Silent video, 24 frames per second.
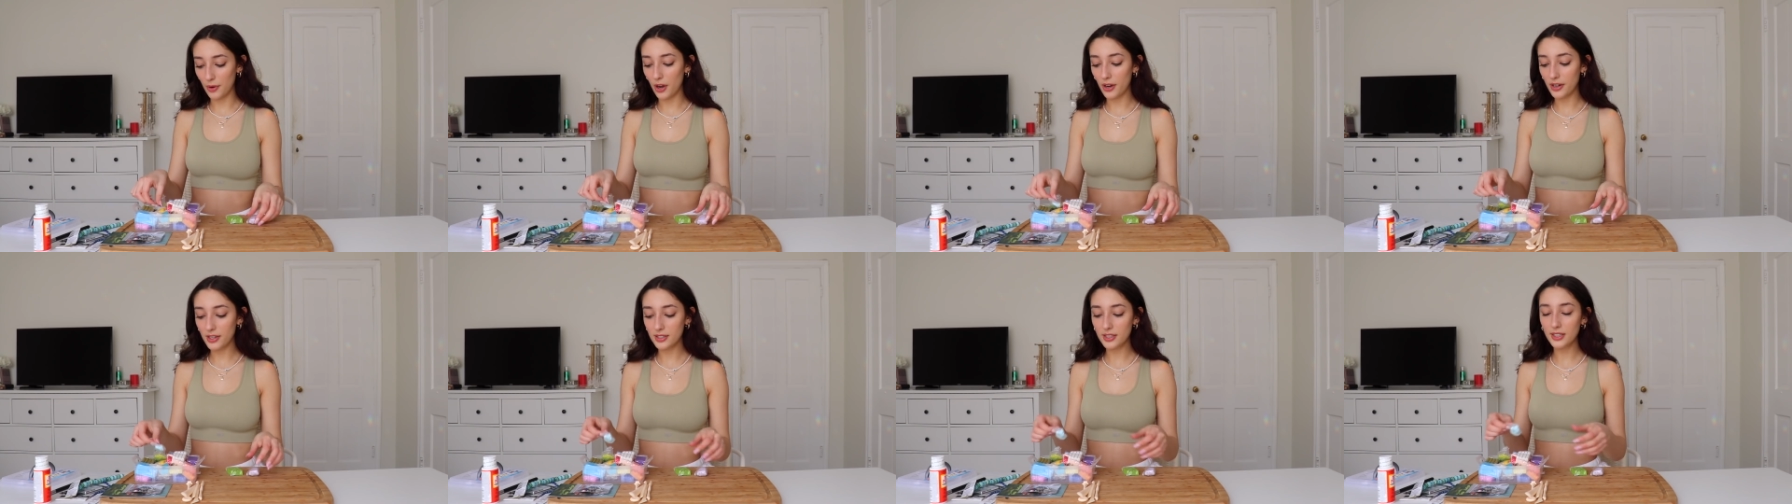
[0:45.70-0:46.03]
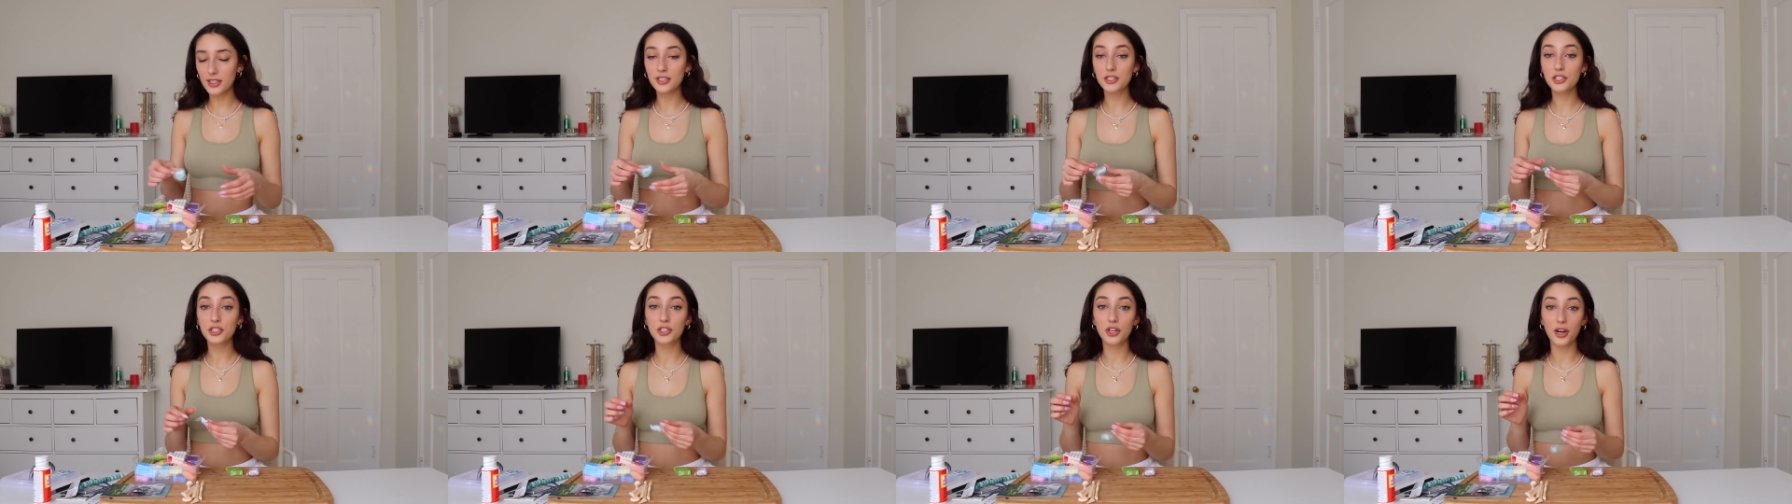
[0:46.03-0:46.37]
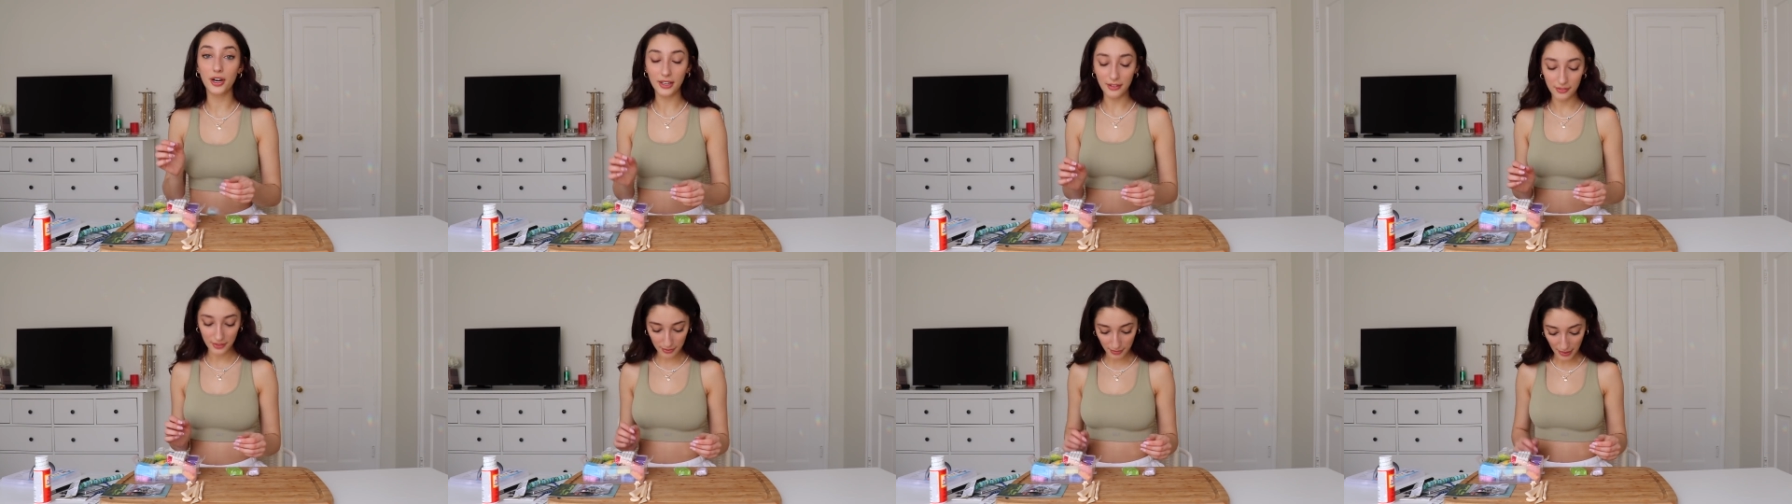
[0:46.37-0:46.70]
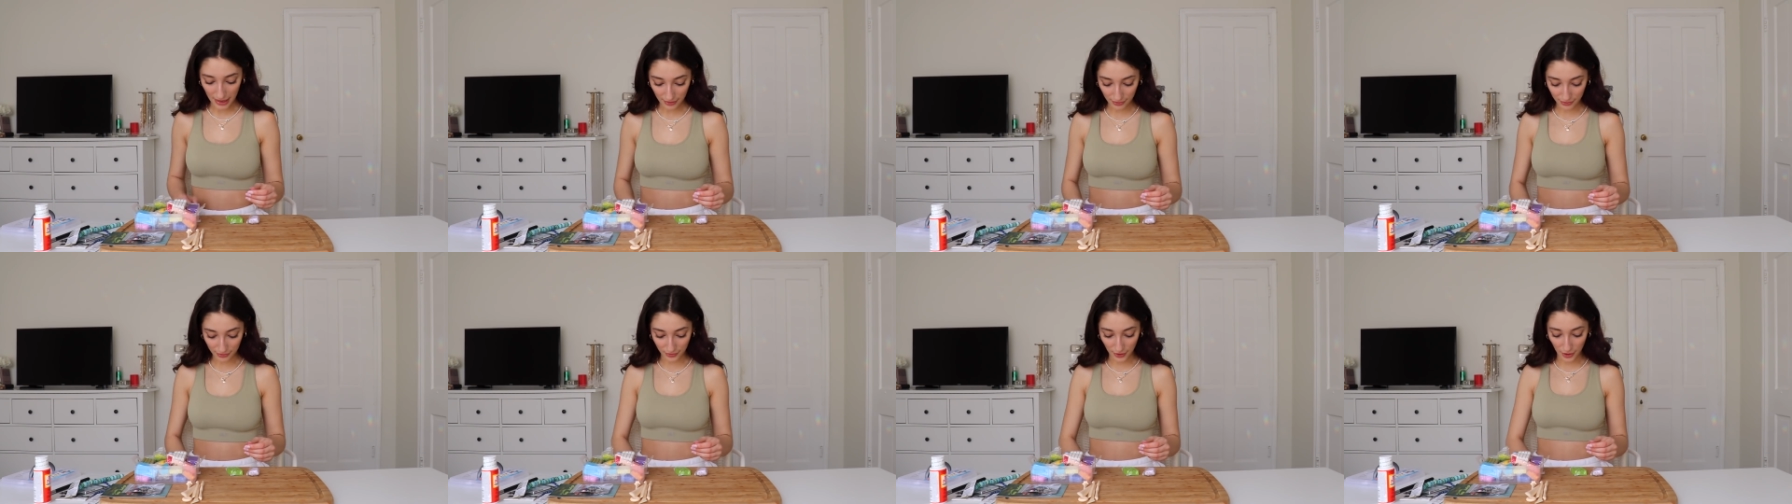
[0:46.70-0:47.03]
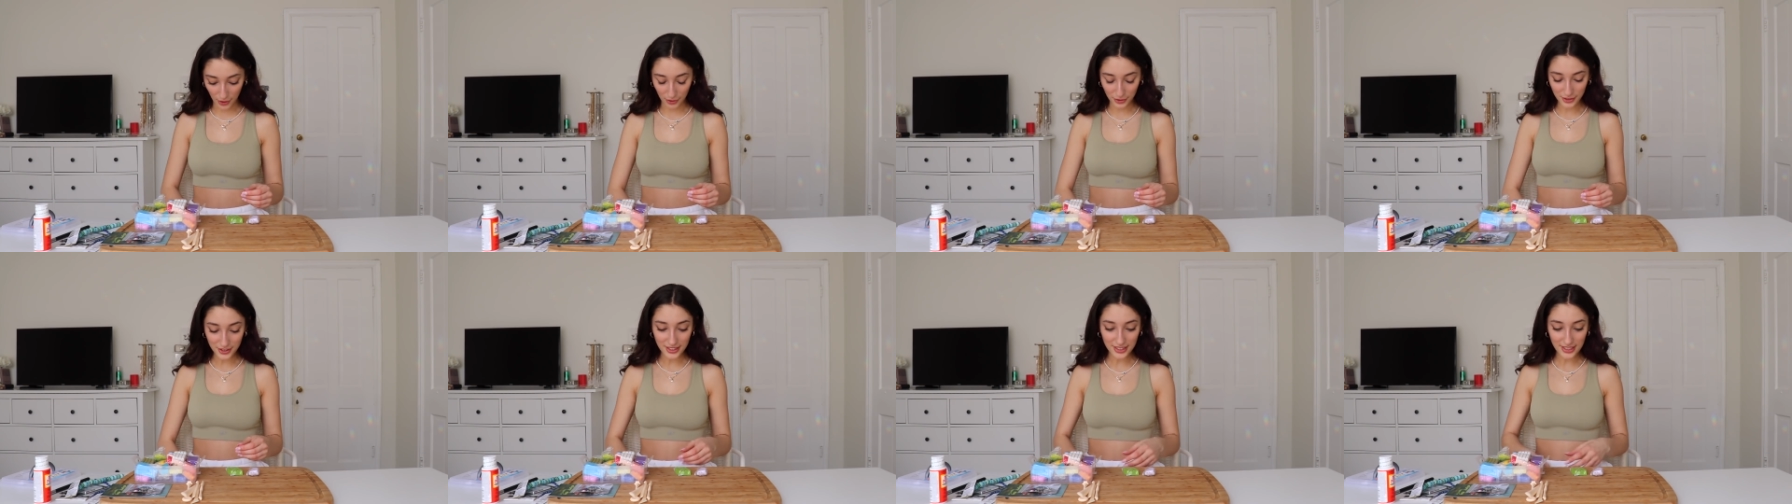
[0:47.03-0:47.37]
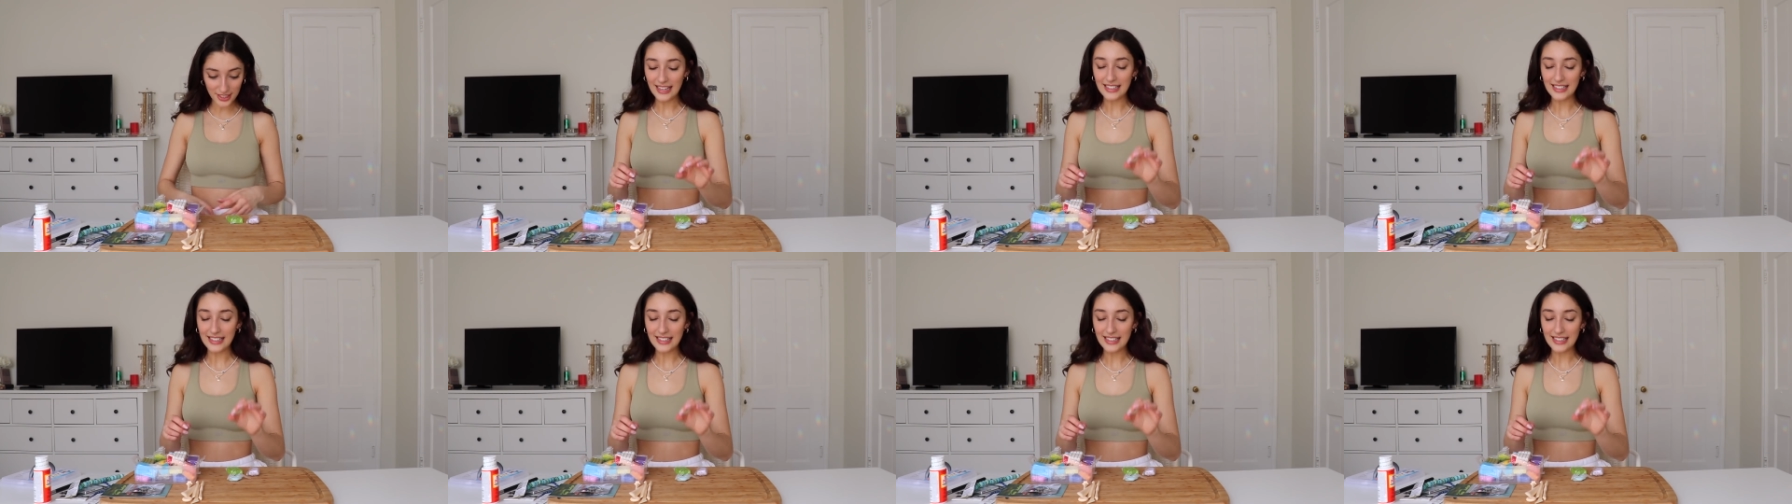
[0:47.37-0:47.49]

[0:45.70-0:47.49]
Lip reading: Honestly, it's not even my fault.